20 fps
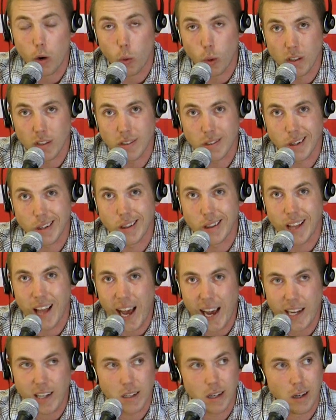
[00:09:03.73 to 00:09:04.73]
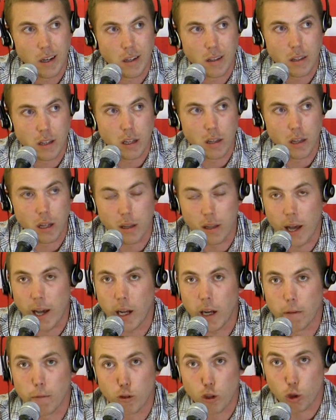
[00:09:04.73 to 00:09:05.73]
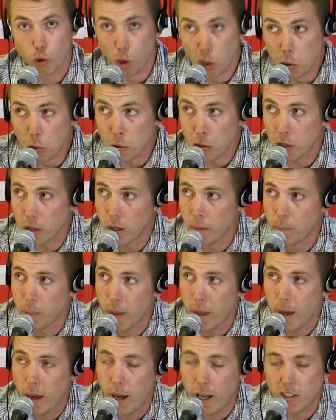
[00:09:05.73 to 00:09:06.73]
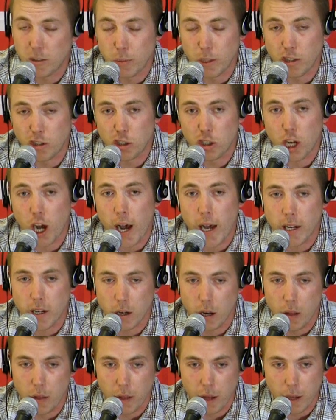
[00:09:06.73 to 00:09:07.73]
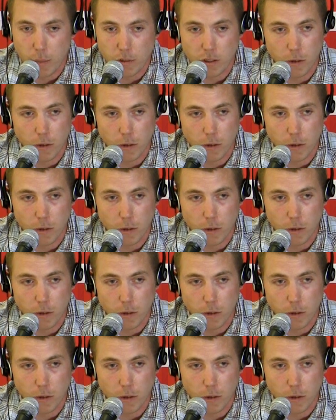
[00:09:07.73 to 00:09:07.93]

once the light of truth has been shined on them.